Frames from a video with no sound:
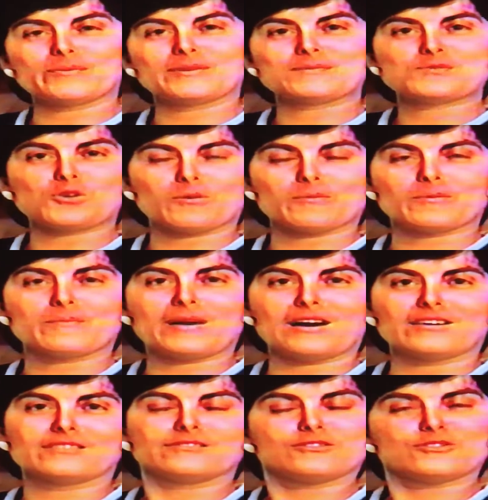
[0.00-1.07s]
absorb
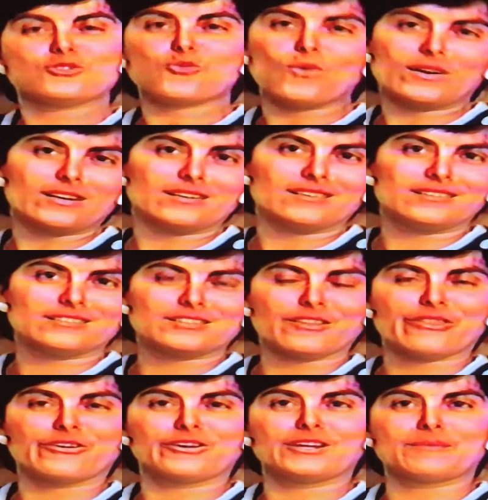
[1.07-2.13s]
about 20 to
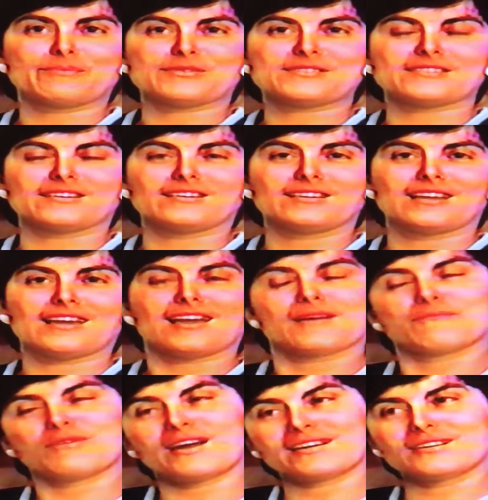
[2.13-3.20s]
30%, and
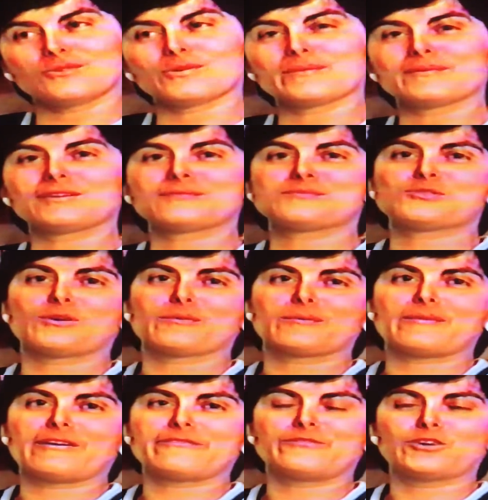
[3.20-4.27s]
pregnant women absorb
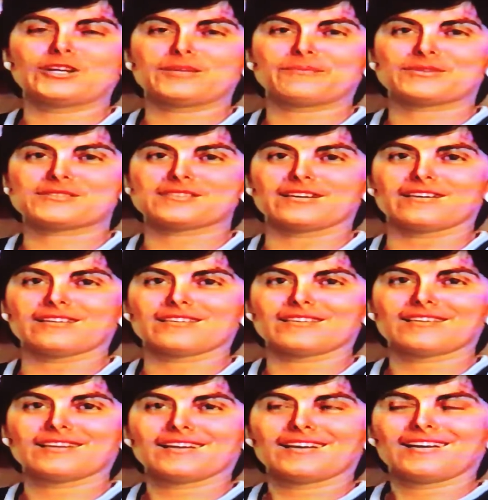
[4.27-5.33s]
about 40%.
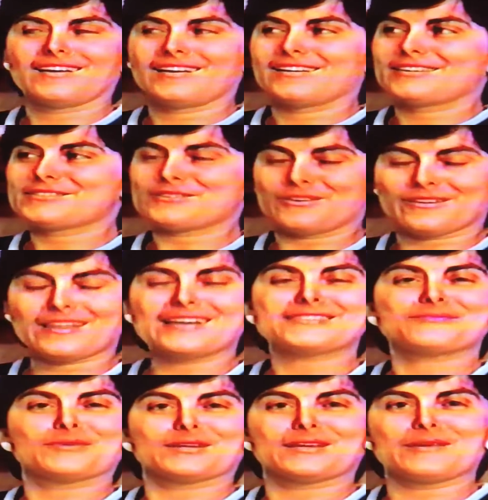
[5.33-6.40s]
So that's
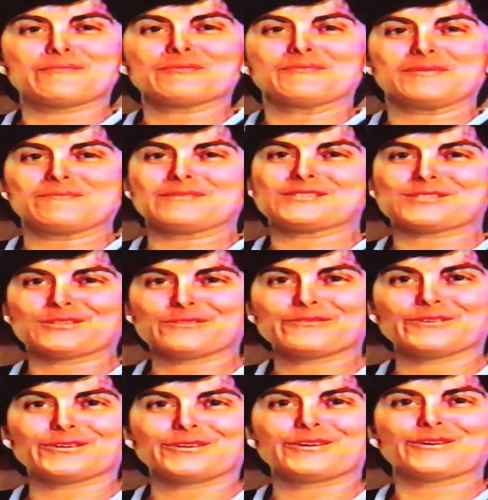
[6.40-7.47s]
been keeping me busy
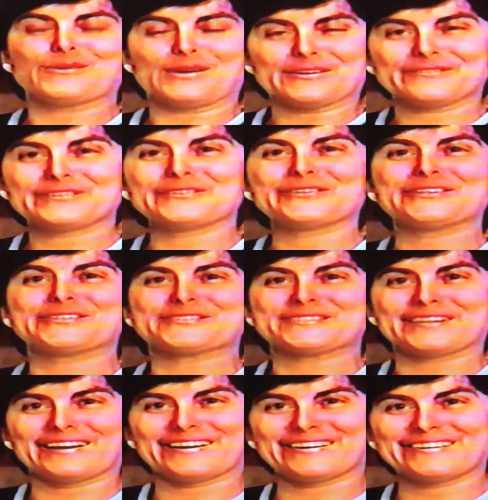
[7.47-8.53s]
for quite a few years
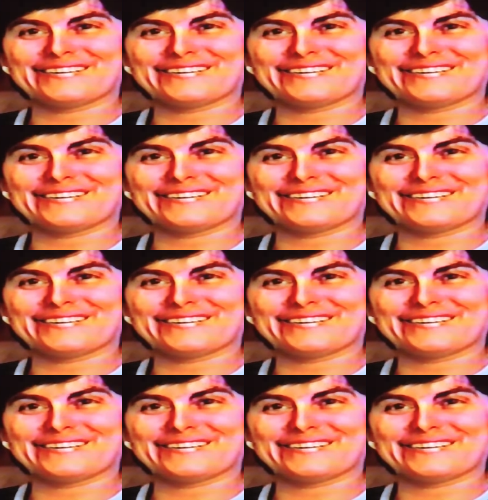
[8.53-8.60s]
now.